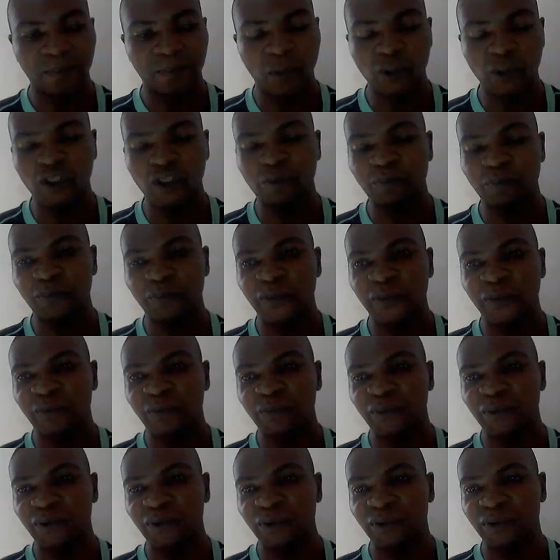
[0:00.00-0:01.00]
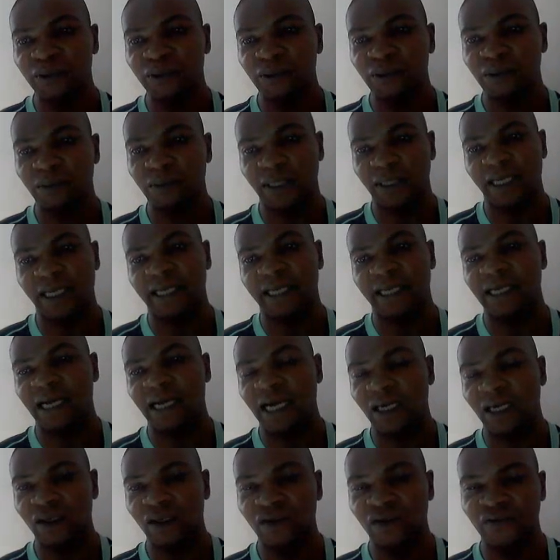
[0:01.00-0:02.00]
most people, either
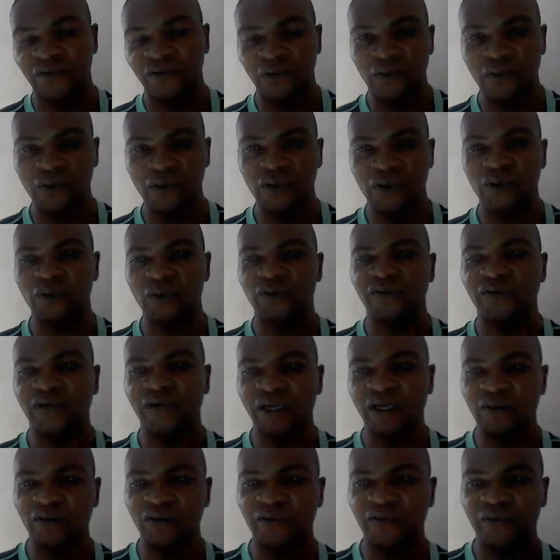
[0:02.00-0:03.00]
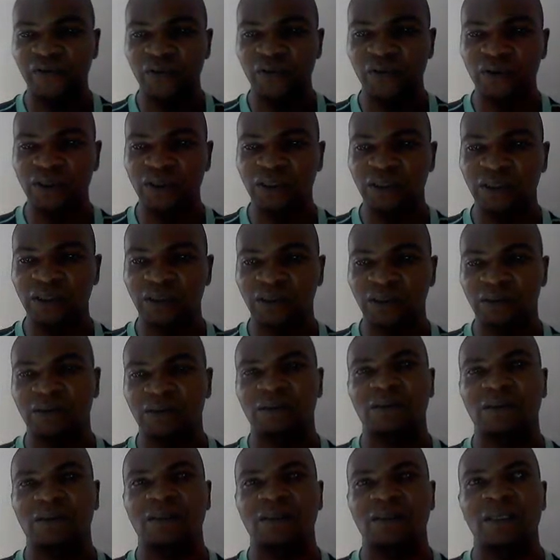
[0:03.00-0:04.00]
Anglophones or Francophones,
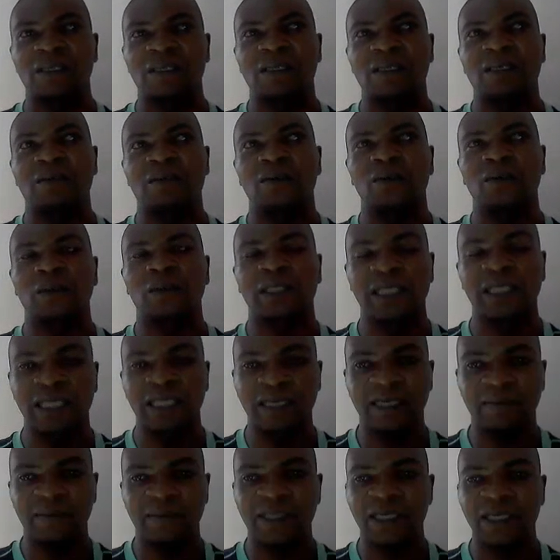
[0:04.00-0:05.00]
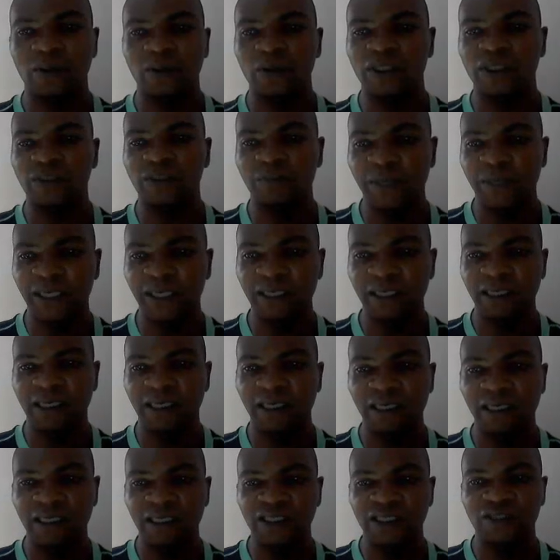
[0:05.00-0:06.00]
will claim that we speak
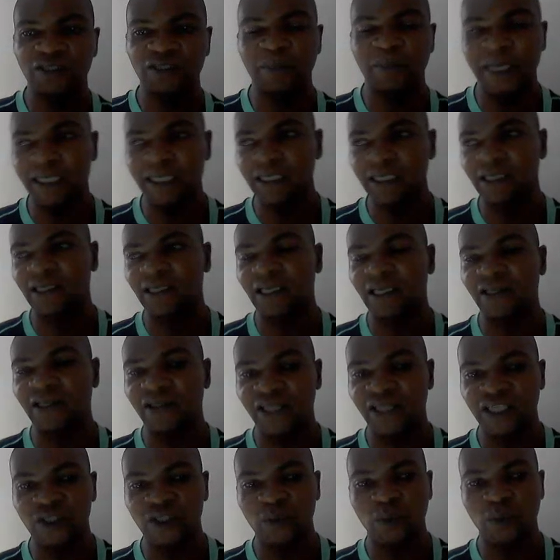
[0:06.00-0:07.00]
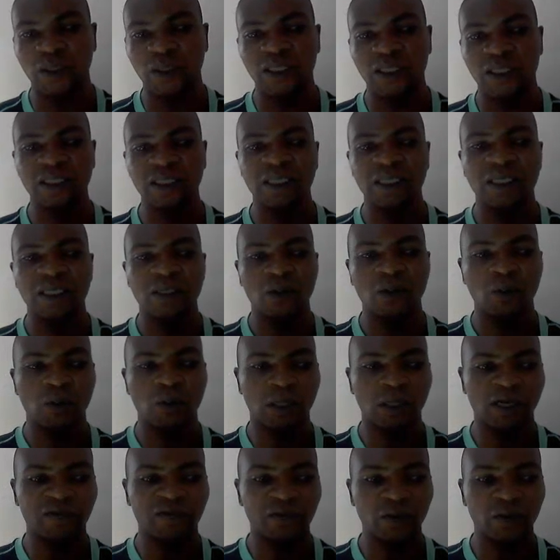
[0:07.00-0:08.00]
English better than this one.
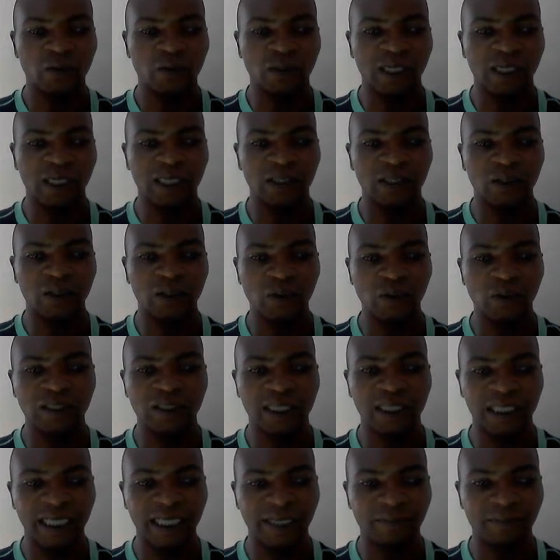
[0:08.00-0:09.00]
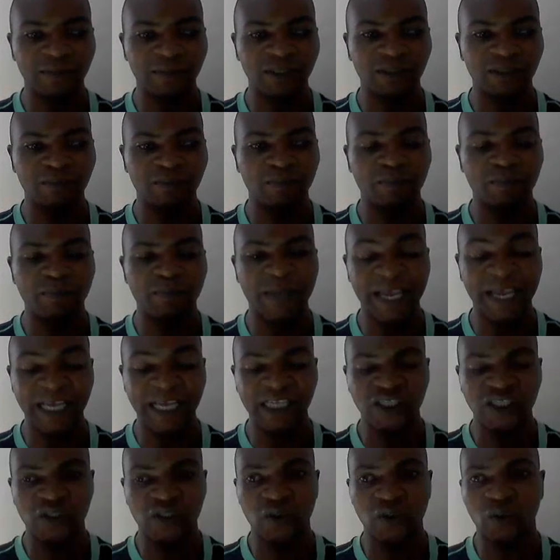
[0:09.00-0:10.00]
We'll have to look at those claims
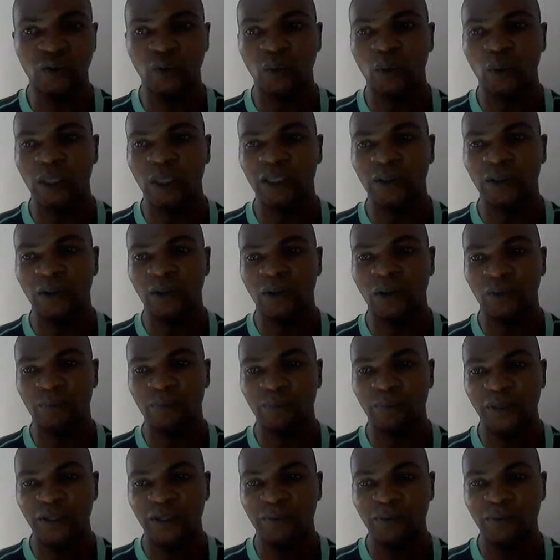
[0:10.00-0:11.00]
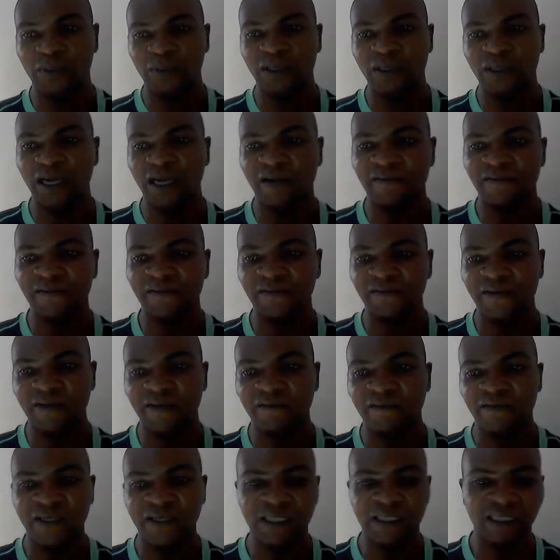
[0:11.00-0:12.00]
based on what people have
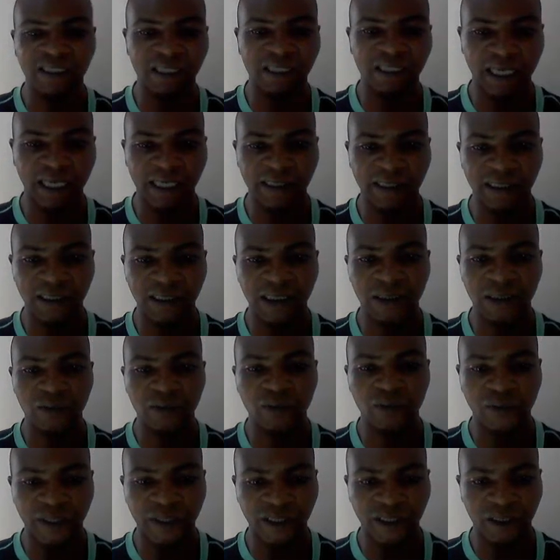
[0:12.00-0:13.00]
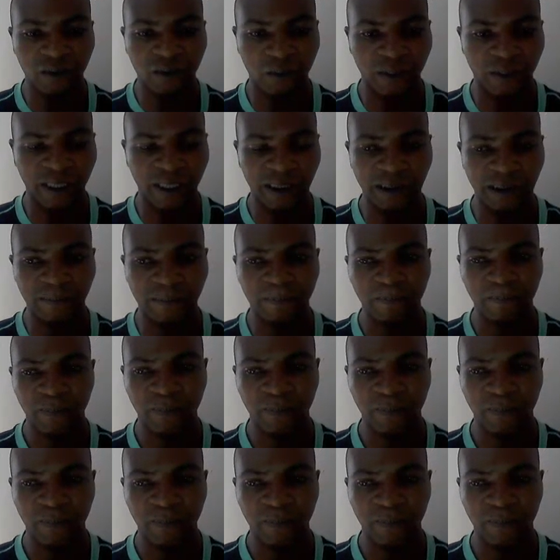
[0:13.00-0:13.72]
investigated and written on it.